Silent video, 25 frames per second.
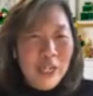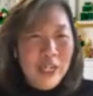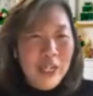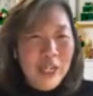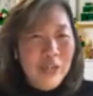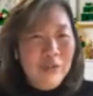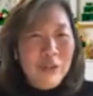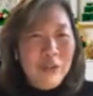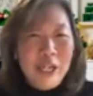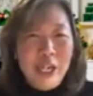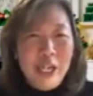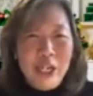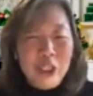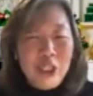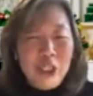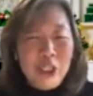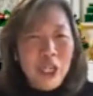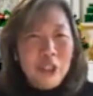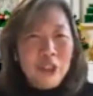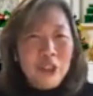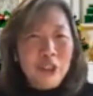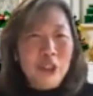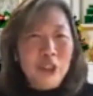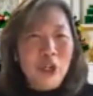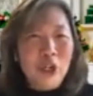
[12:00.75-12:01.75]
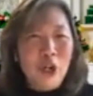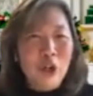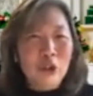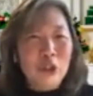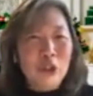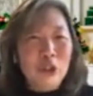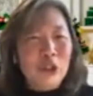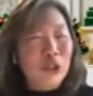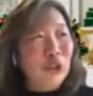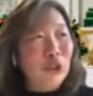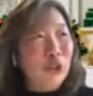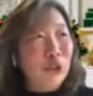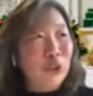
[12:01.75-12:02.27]
if you get a chance to go
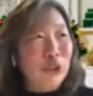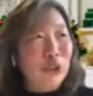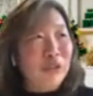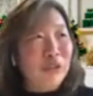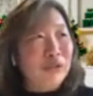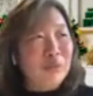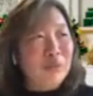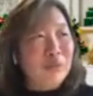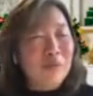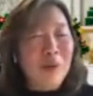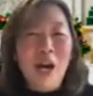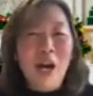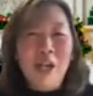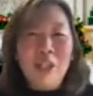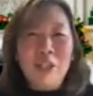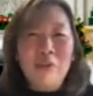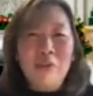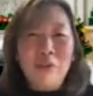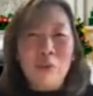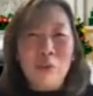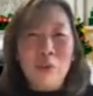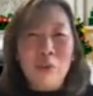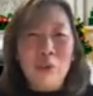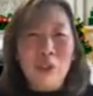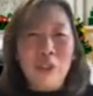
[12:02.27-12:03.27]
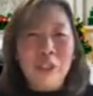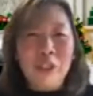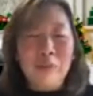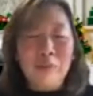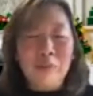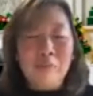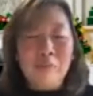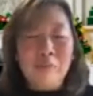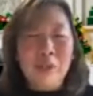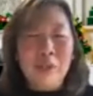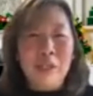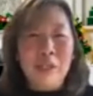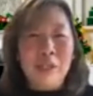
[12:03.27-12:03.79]
to different parts of the world
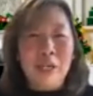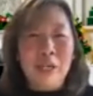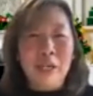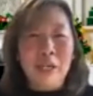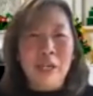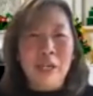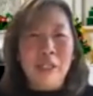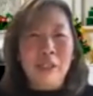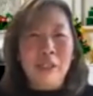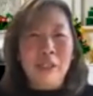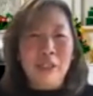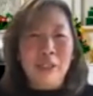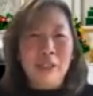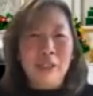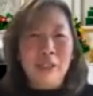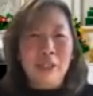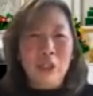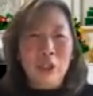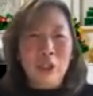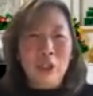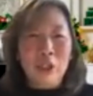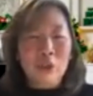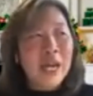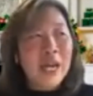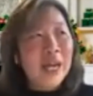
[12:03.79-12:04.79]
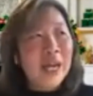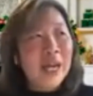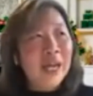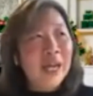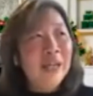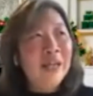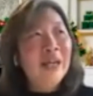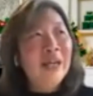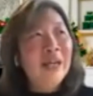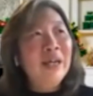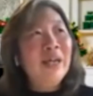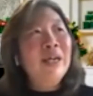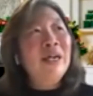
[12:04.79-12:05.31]
in
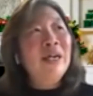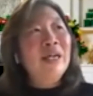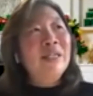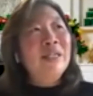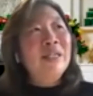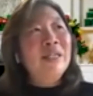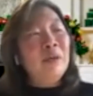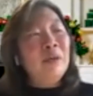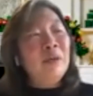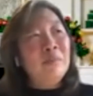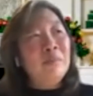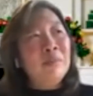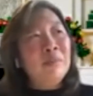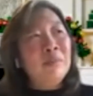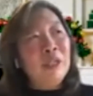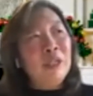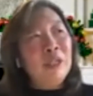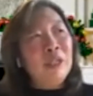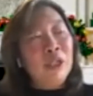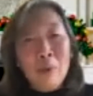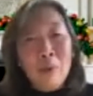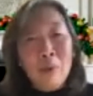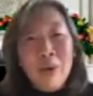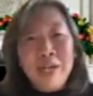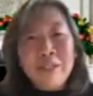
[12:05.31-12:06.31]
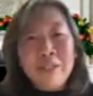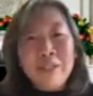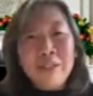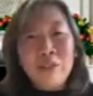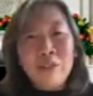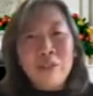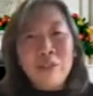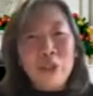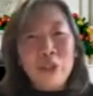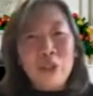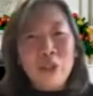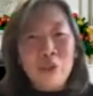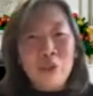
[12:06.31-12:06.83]
UK, some in US,
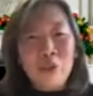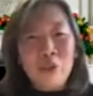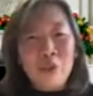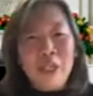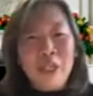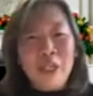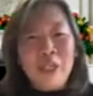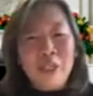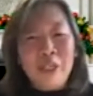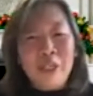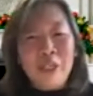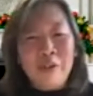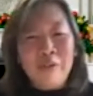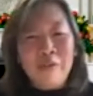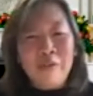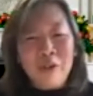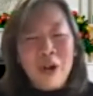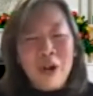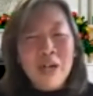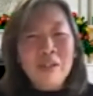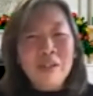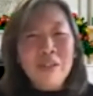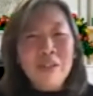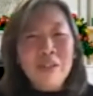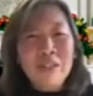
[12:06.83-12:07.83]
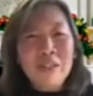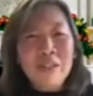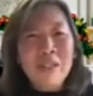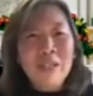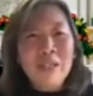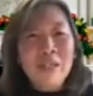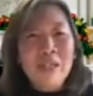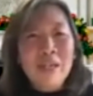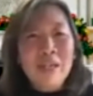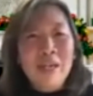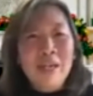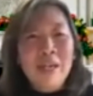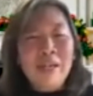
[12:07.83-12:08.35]
and also in France
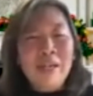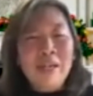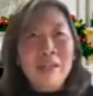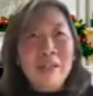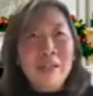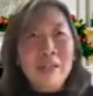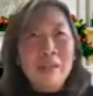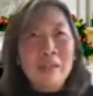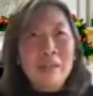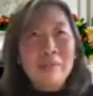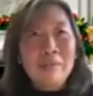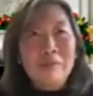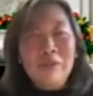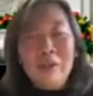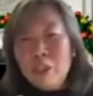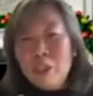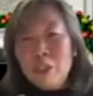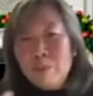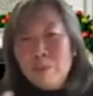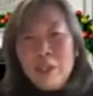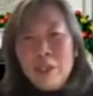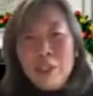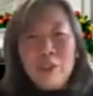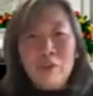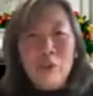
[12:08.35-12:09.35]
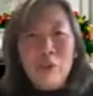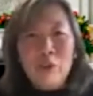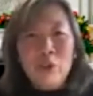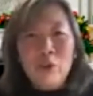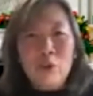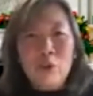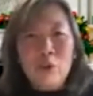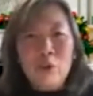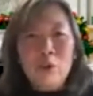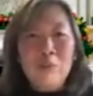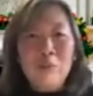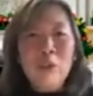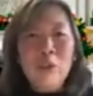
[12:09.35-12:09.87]
and various parts of
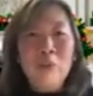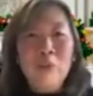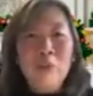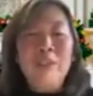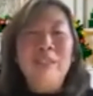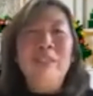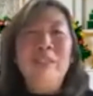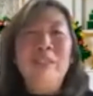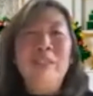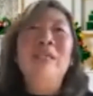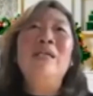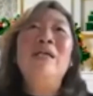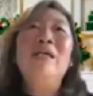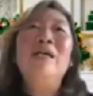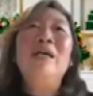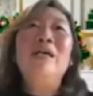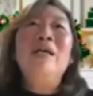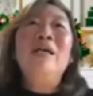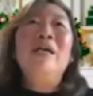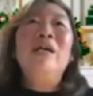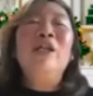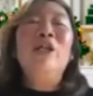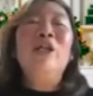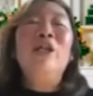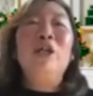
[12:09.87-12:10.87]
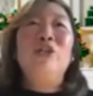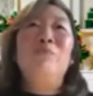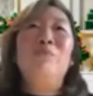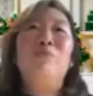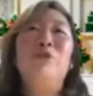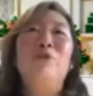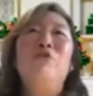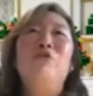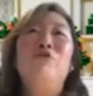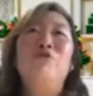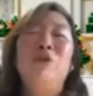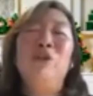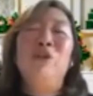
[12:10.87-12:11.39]
Europe, you will see lots of
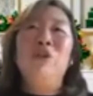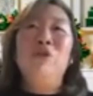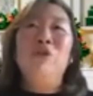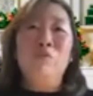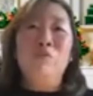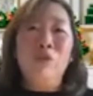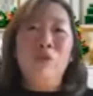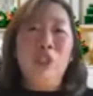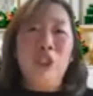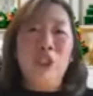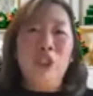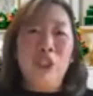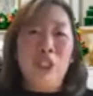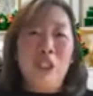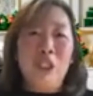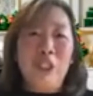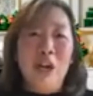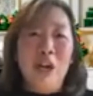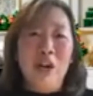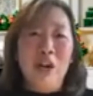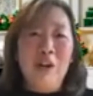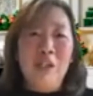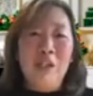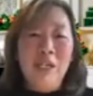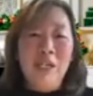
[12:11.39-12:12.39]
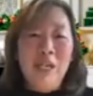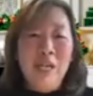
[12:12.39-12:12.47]
portrayal of religious art.